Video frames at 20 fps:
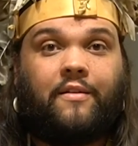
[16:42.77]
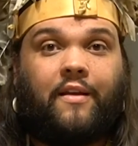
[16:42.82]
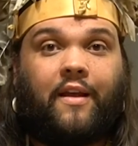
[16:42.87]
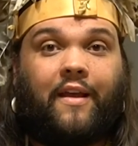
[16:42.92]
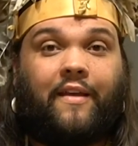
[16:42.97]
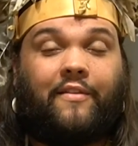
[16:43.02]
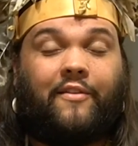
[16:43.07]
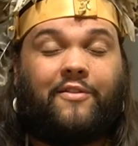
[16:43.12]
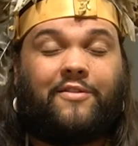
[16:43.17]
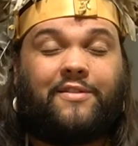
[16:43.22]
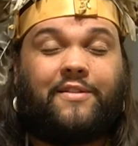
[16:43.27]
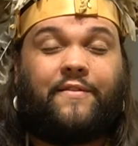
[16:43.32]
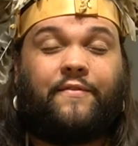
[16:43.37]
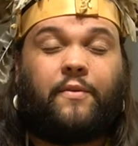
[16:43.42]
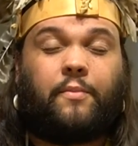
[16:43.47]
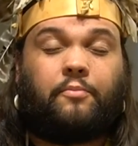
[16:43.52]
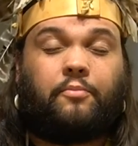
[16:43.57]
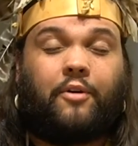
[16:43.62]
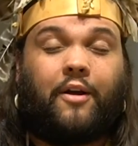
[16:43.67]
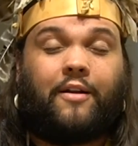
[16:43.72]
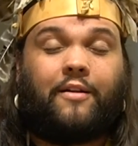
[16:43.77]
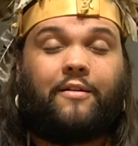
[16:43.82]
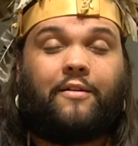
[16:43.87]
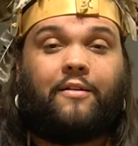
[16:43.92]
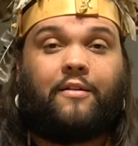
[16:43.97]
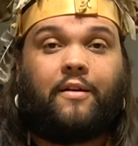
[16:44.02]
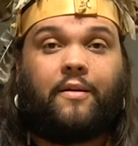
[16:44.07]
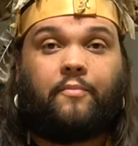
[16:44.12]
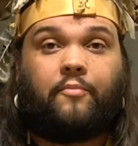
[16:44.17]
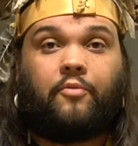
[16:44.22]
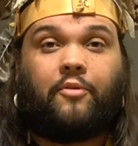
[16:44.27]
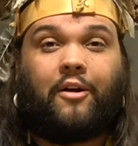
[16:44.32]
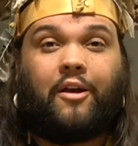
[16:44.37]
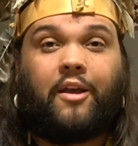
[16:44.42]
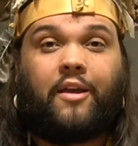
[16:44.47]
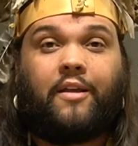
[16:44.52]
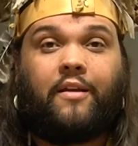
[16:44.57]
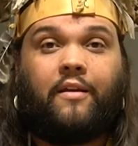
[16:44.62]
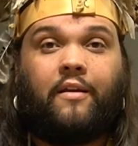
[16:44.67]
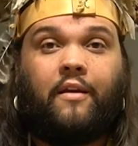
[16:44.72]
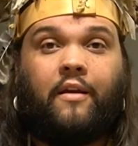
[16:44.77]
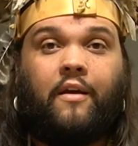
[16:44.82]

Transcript: and there's different predator and prey,